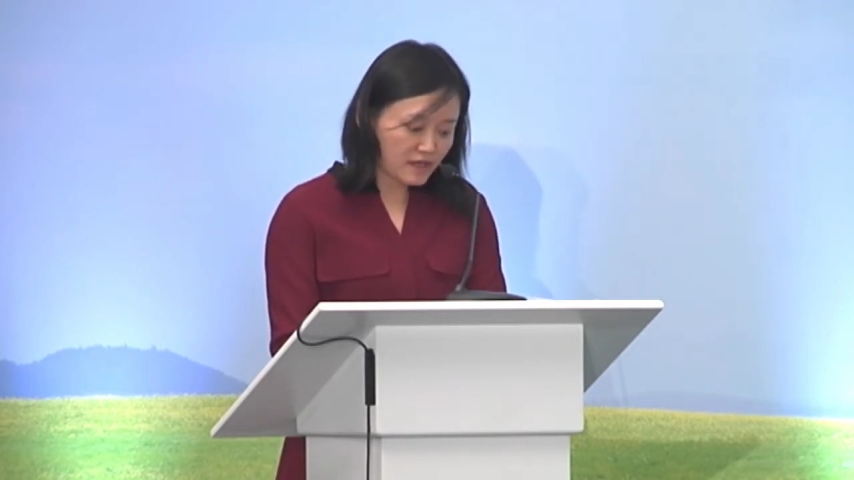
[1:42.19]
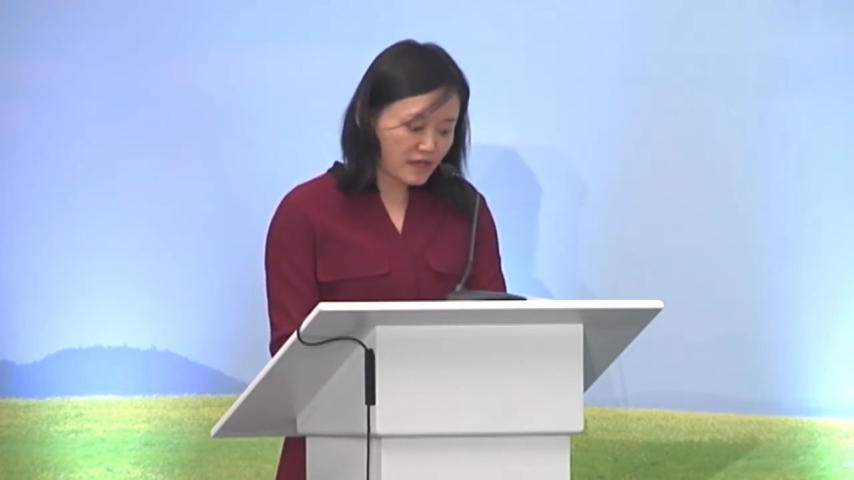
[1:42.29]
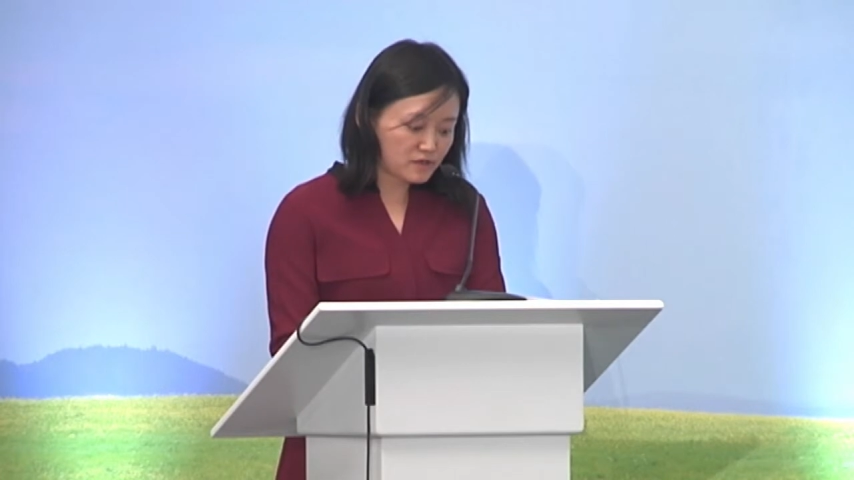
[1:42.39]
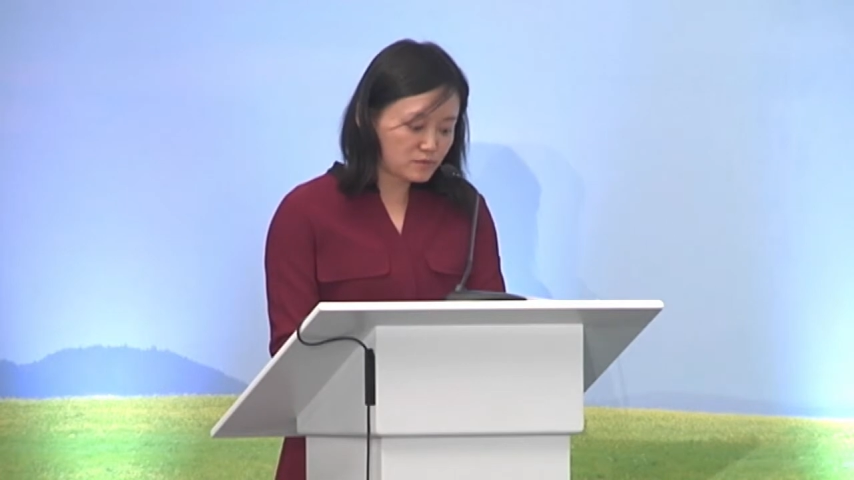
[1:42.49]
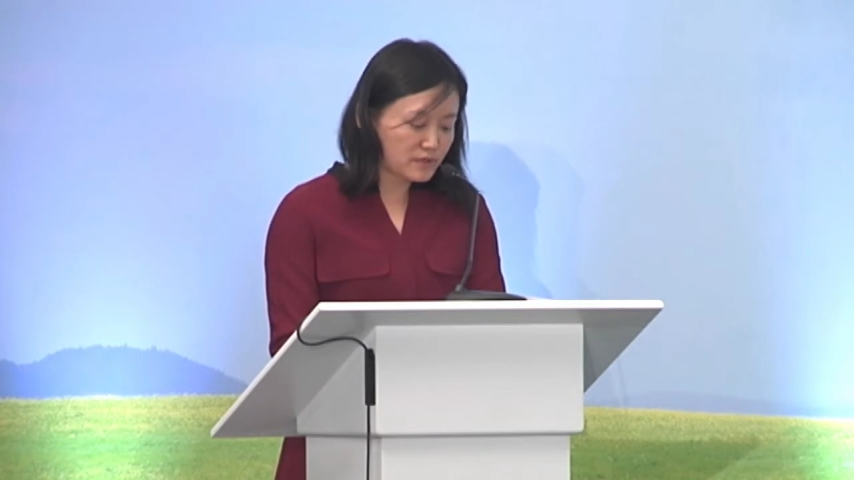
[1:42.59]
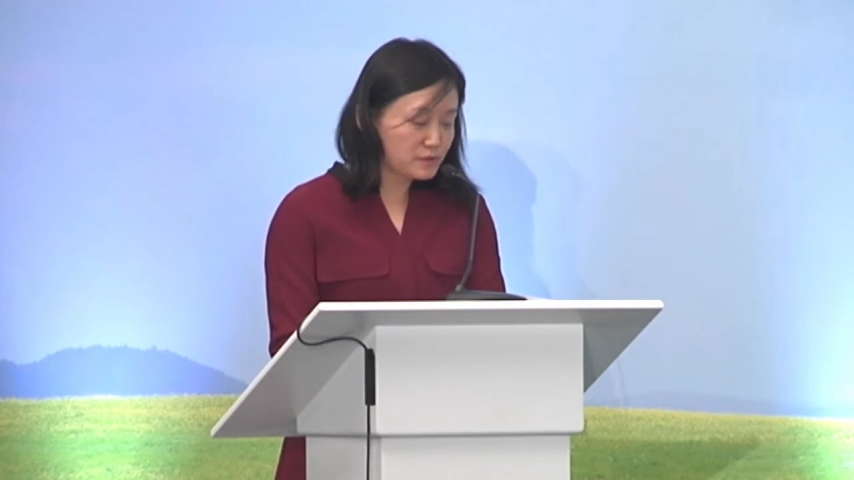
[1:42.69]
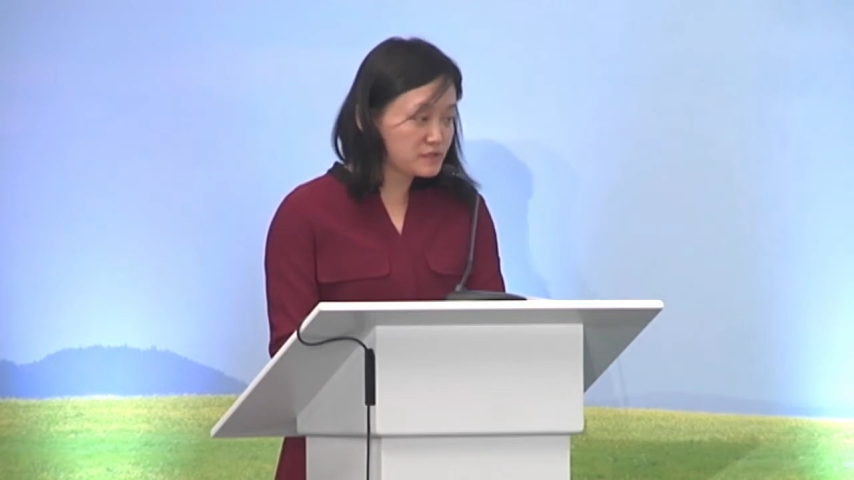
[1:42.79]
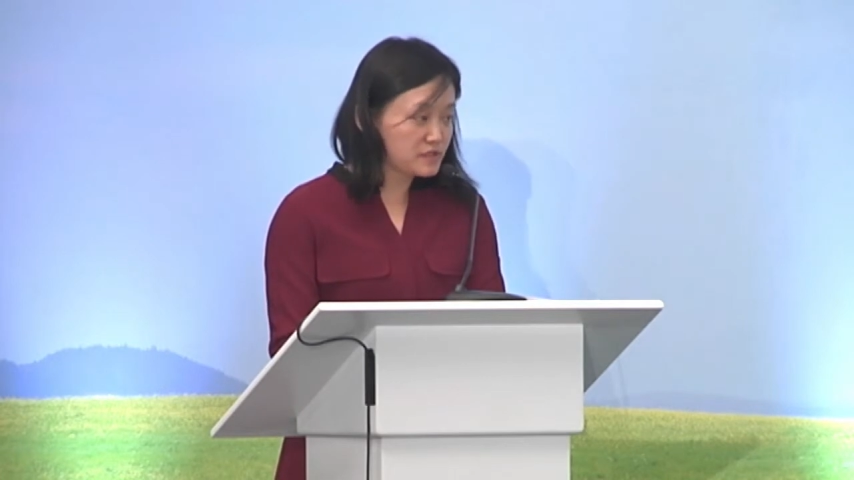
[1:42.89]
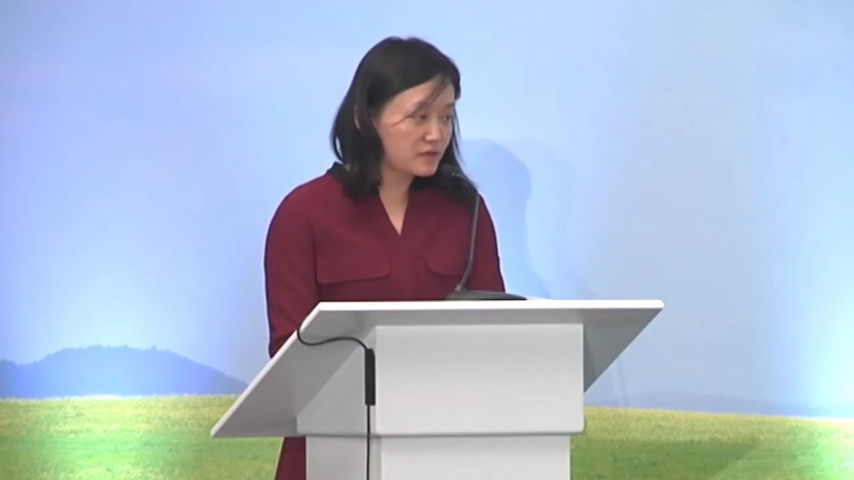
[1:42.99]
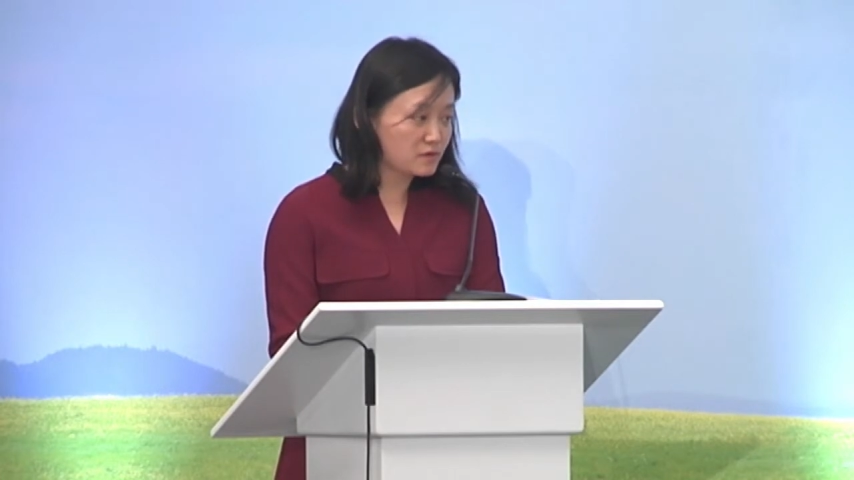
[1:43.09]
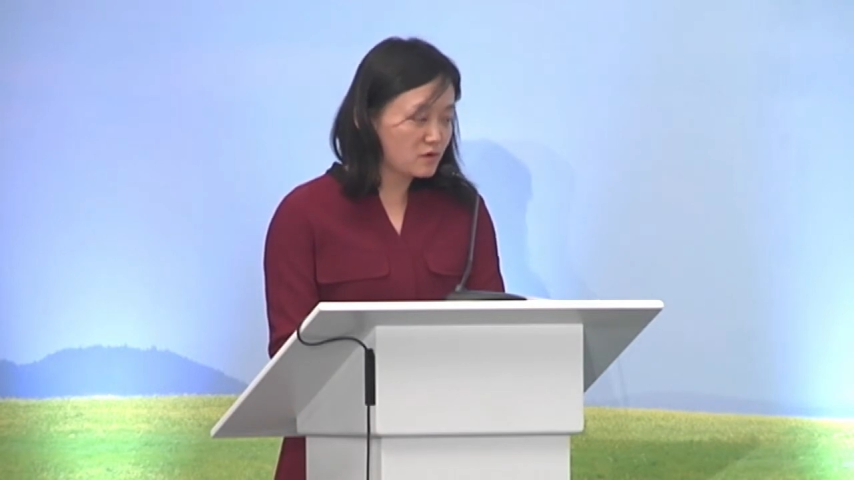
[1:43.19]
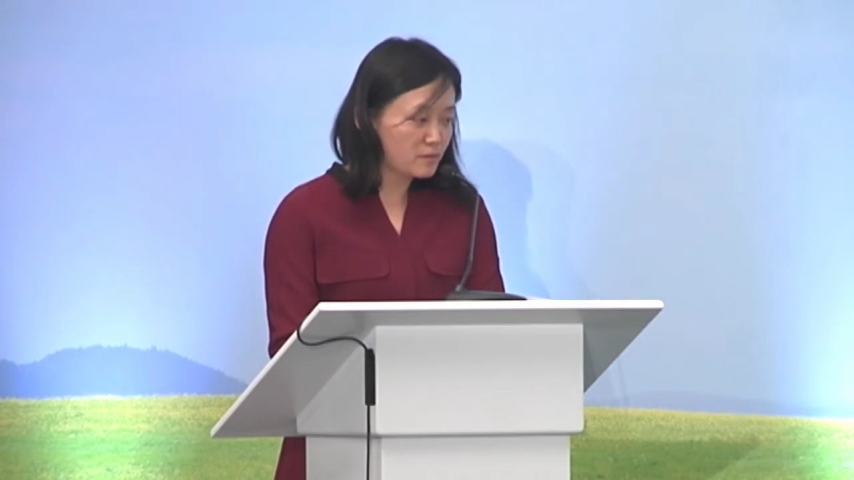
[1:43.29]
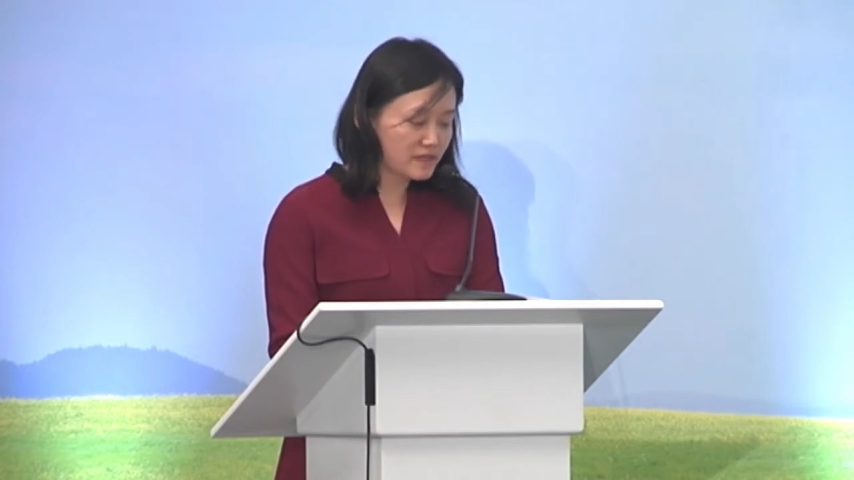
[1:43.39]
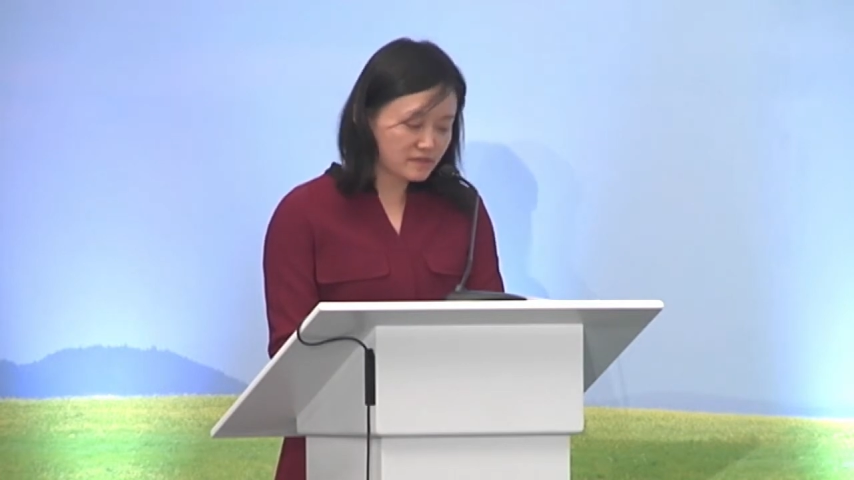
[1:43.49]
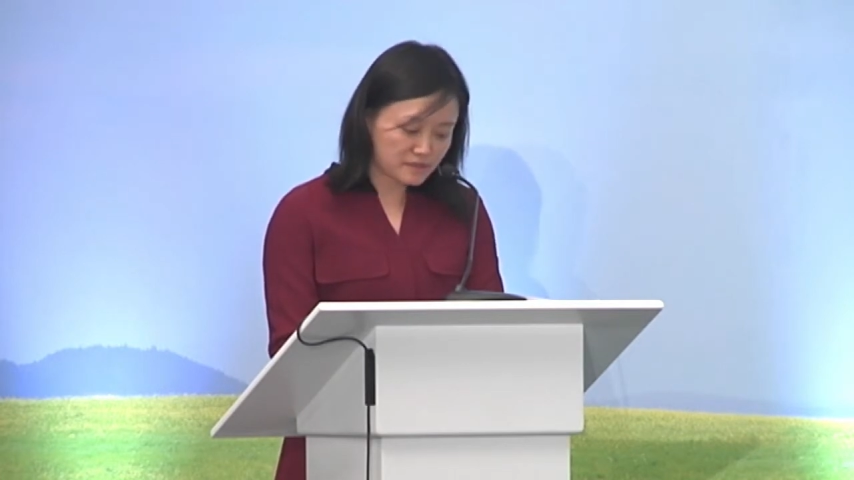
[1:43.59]
and gross
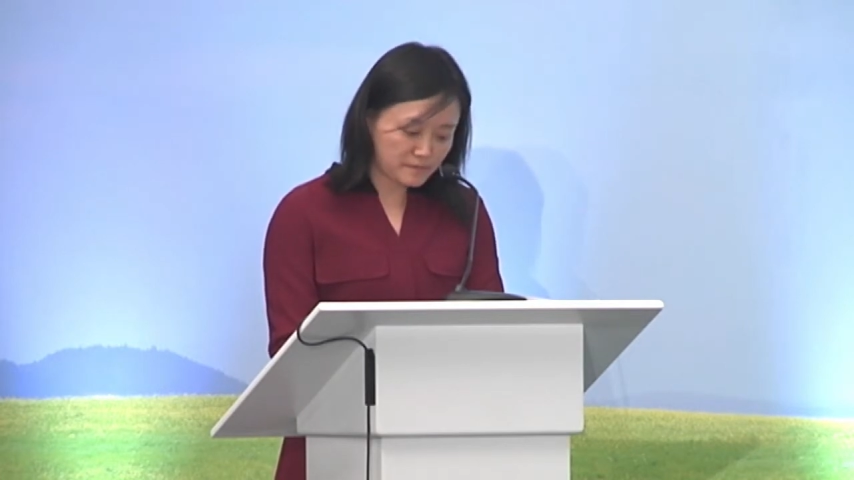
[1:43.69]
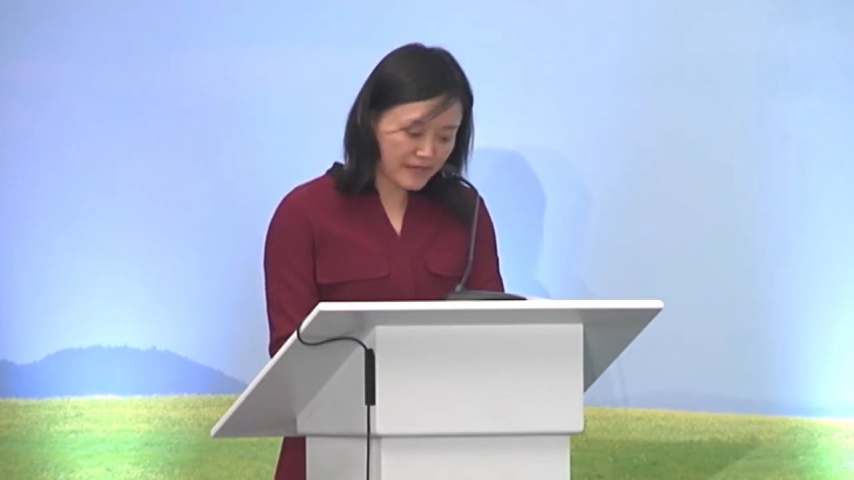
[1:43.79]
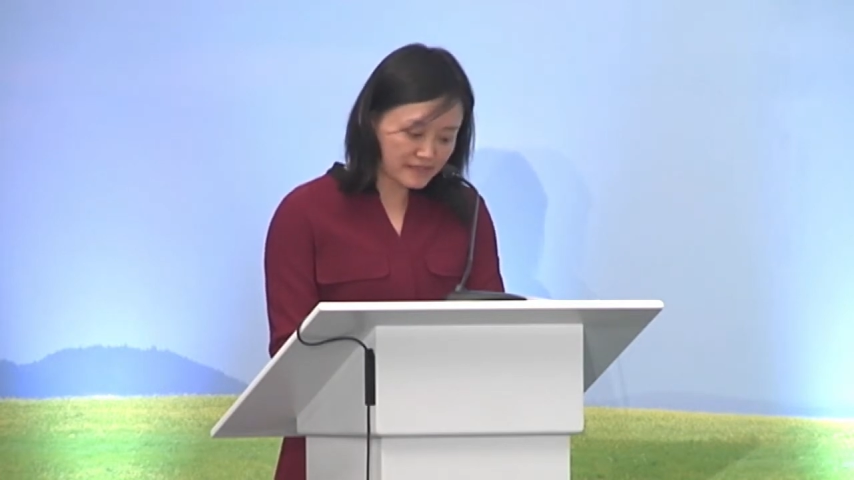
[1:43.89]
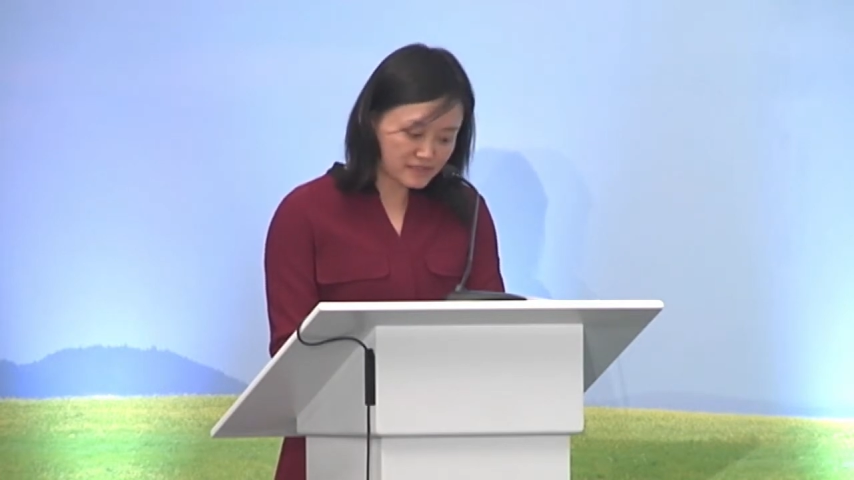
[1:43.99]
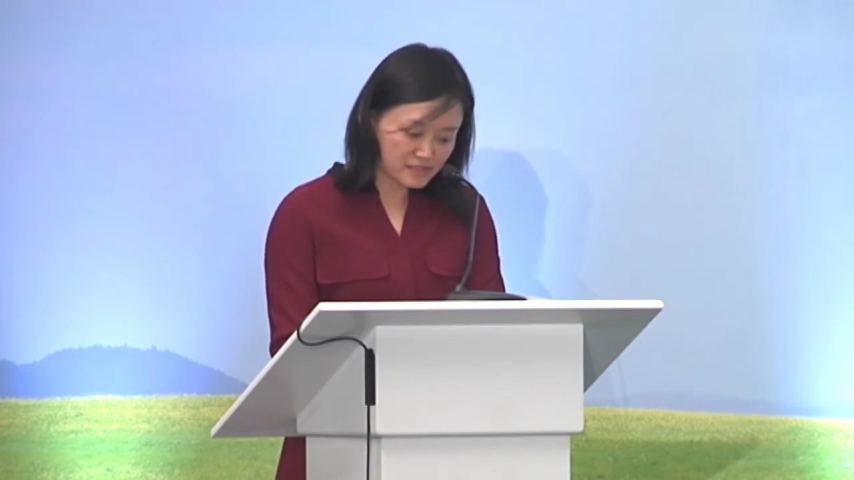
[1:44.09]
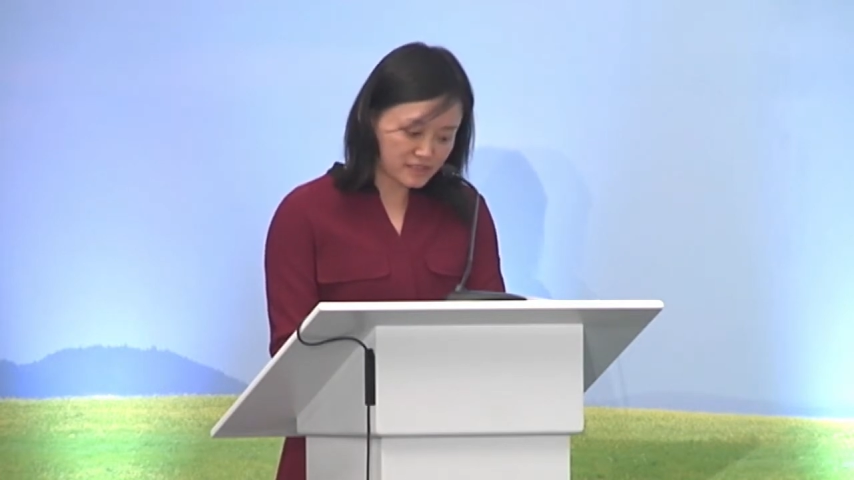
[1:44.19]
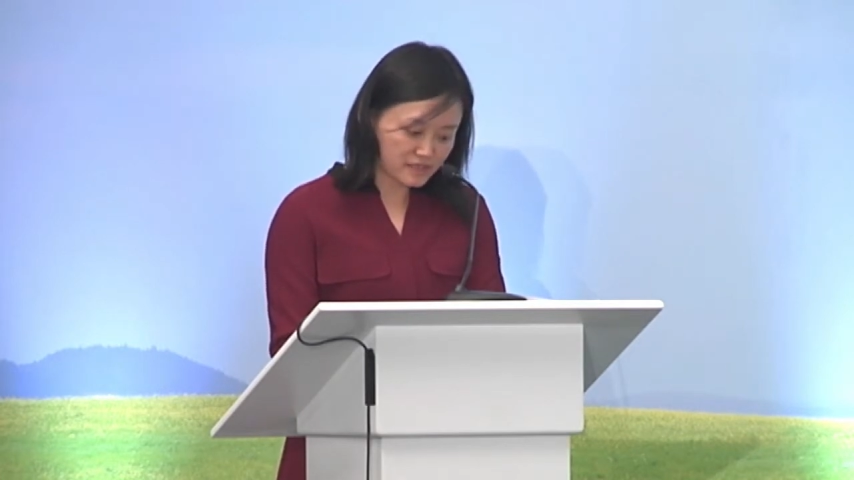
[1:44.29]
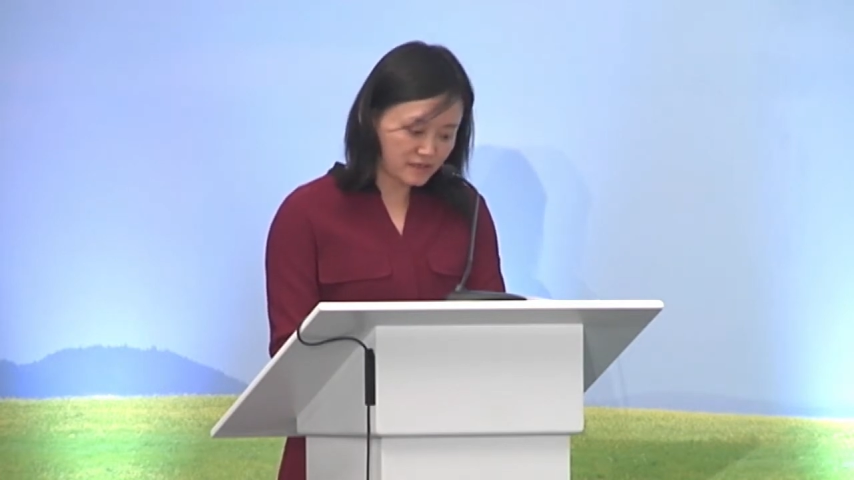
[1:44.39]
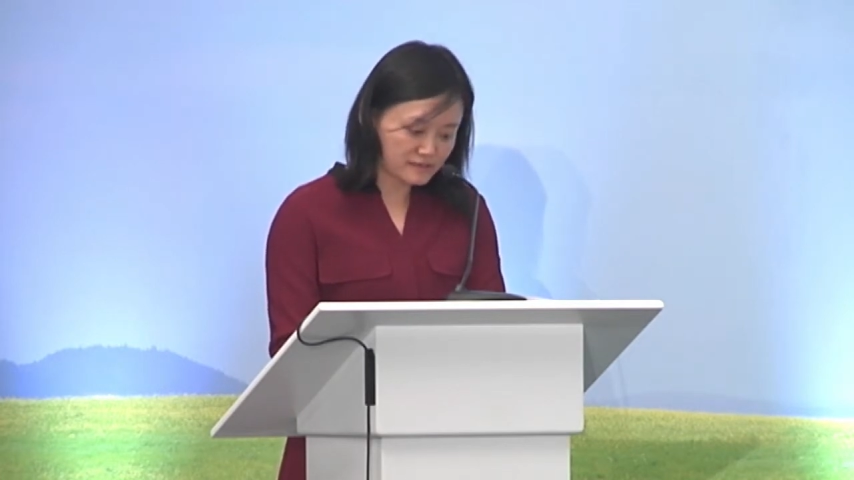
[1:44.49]
economic capacity